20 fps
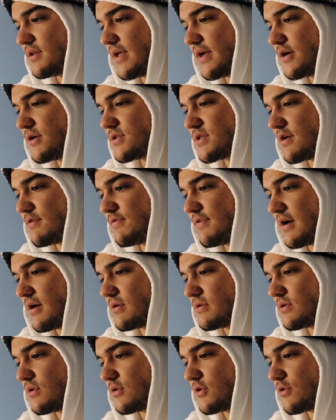letters I
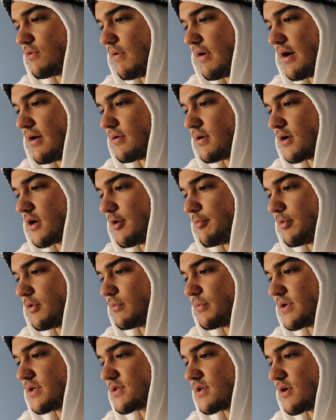found on the ground a couple
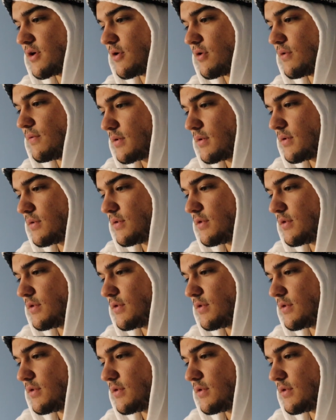of weeks ago.